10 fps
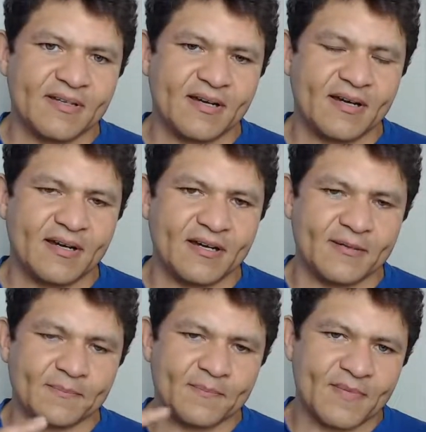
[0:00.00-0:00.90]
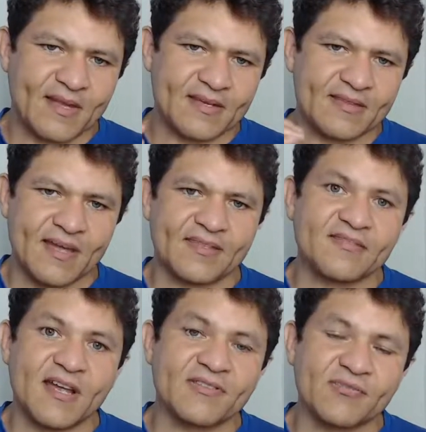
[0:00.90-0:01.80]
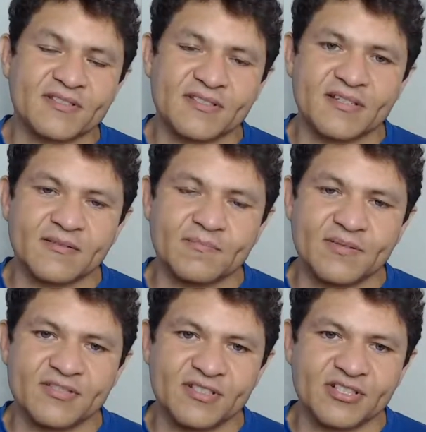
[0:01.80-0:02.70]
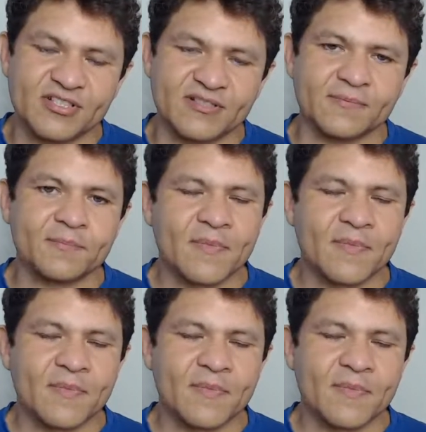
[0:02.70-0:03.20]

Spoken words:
in that side thrust kick position